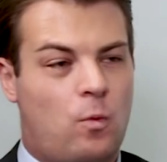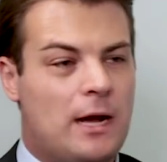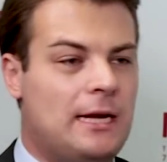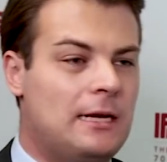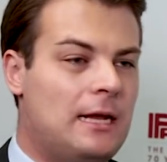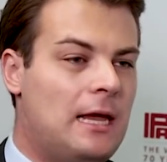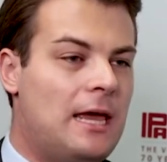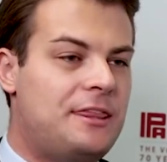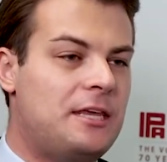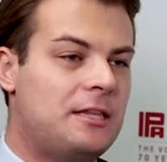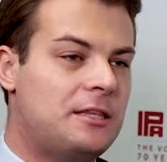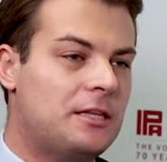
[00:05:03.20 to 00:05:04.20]
one
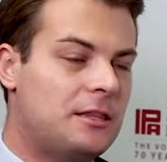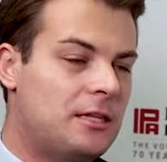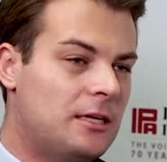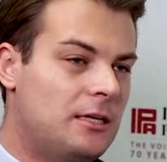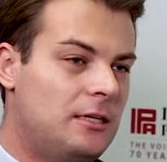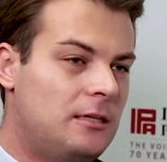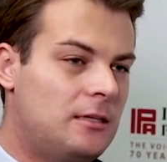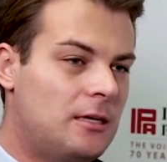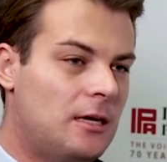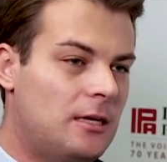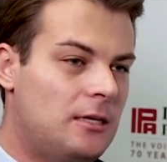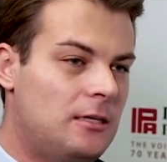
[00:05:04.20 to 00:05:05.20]
ethic that the
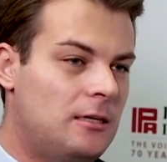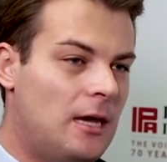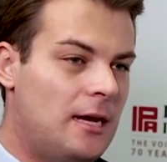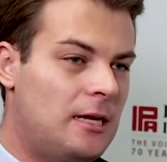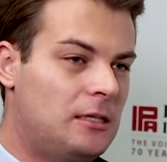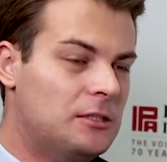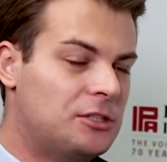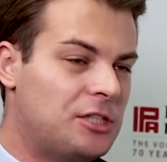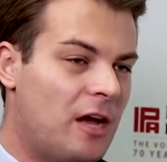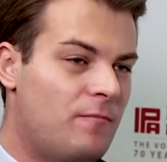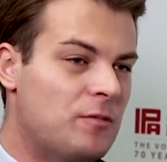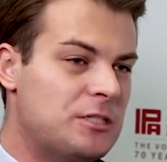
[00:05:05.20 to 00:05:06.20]
Key and English
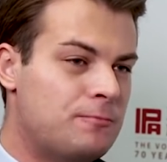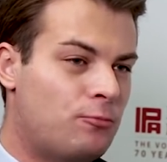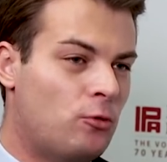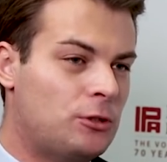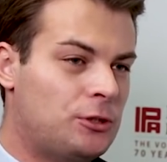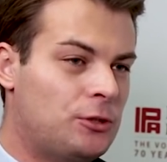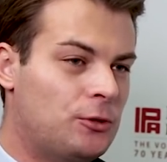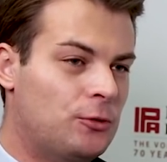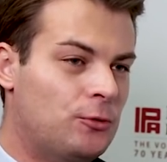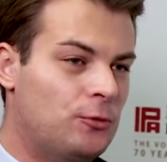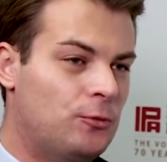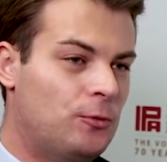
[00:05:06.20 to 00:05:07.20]
governments brought
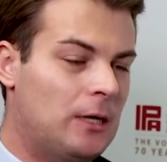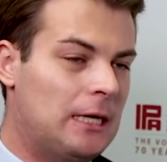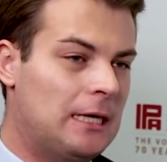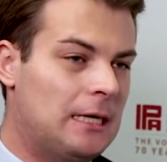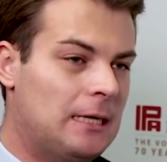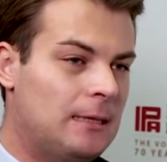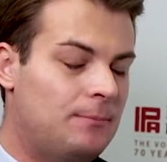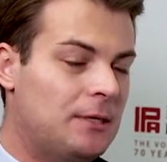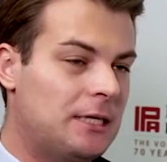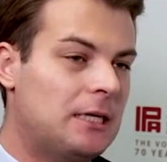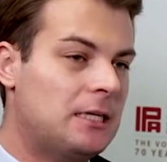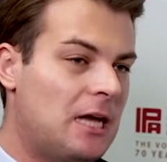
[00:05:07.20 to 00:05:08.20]
to
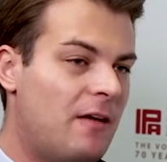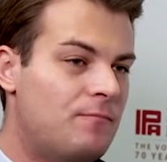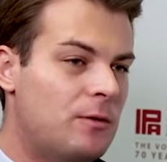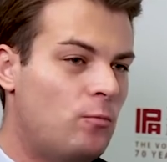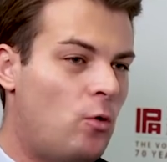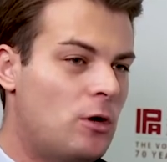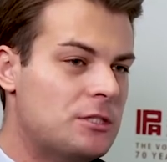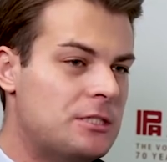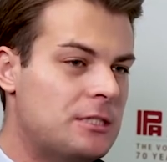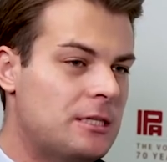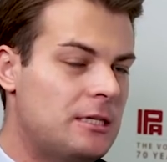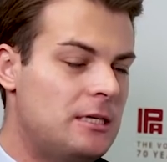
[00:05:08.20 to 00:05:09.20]
being in government
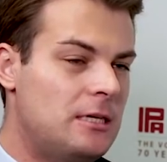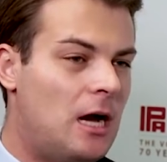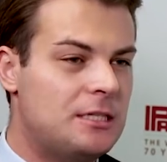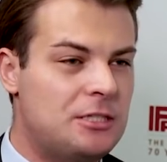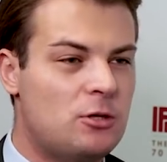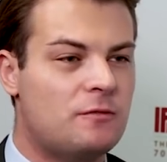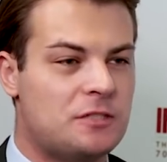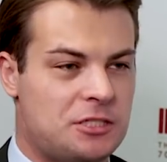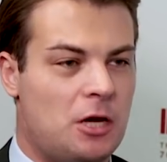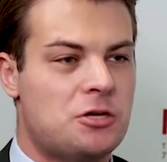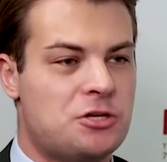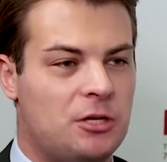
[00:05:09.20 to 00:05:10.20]
was the idea of
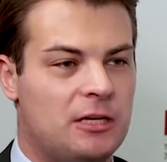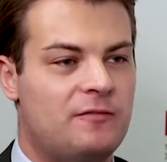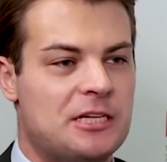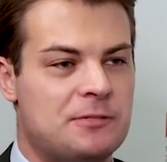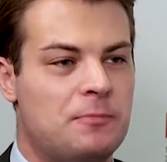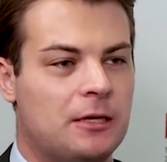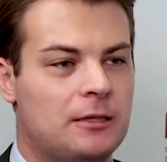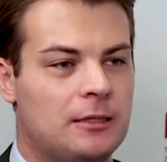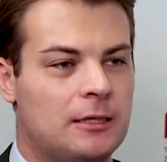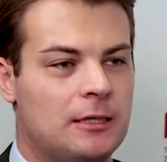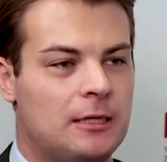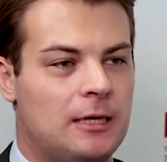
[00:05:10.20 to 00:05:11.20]
social investment
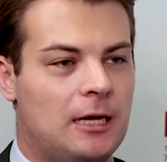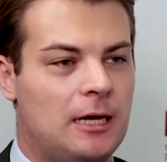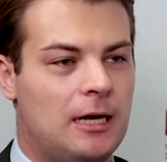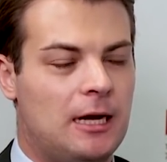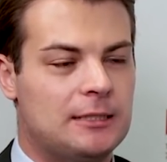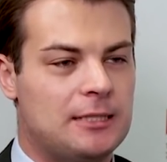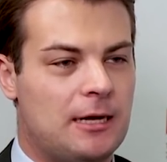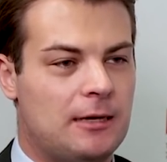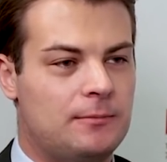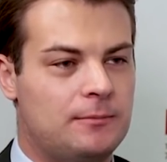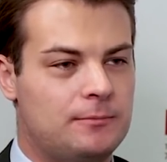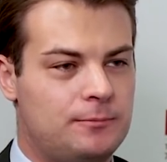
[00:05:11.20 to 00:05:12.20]
as
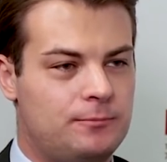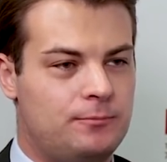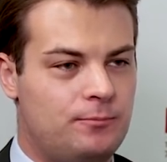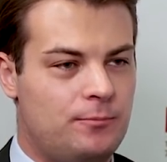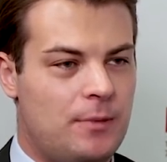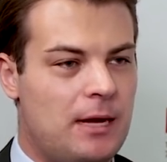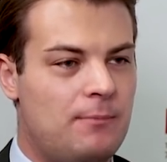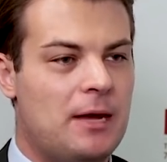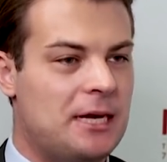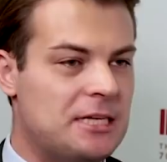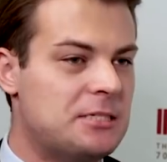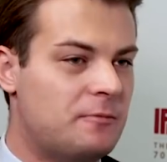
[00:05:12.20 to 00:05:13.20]
a
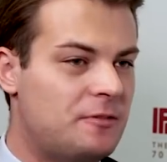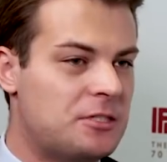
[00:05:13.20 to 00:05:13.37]
mechanism